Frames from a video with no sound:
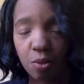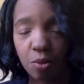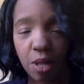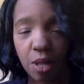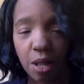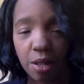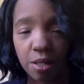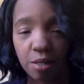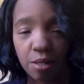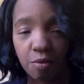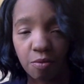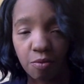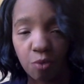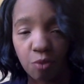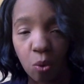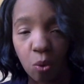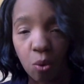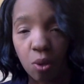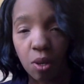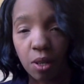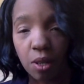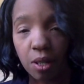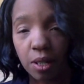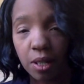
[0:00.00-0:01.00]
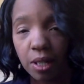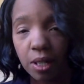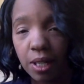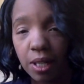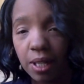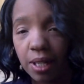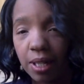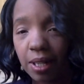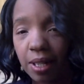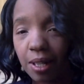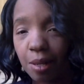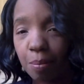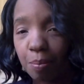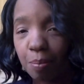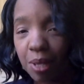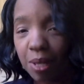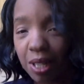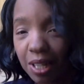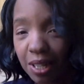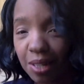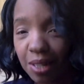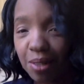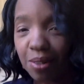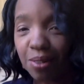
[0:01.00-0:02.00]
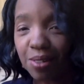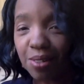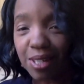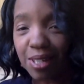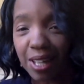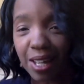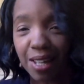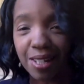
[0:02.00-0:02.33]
2004, it appears